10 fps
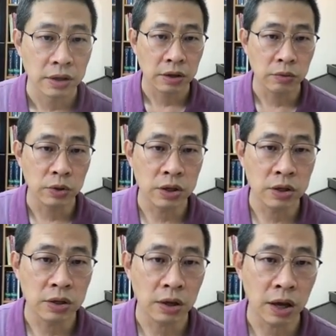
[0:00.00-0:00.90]
If
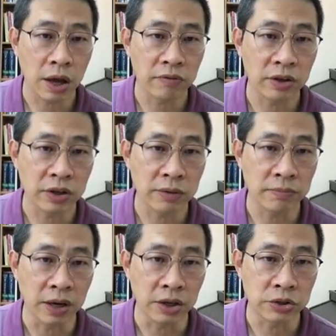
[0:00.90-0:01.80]
we have an
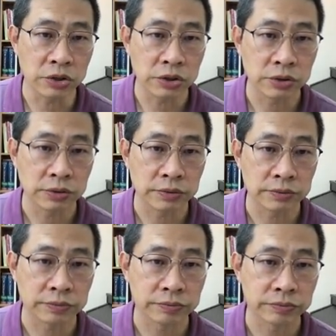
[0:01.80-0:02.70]
image,
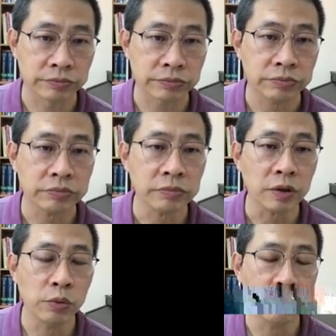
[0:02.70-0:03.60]

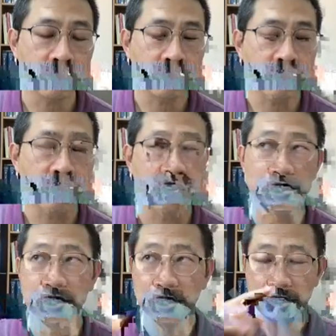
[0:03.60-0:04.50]
we
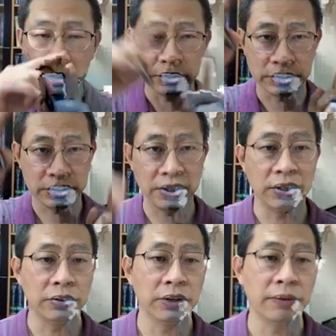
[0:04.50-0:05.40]
consider a
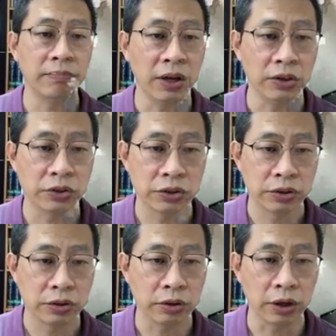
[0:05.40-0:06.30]
still image
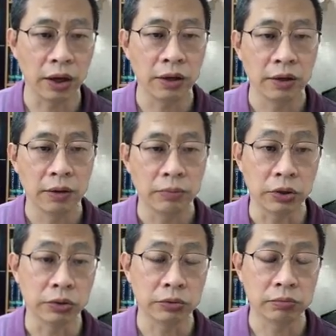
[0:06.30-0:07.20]
okay
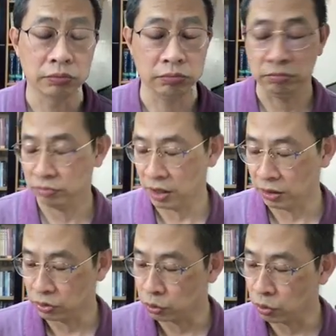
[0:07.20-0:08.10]
because uh,
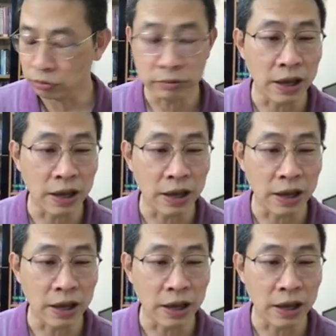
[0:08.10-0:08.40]
you don't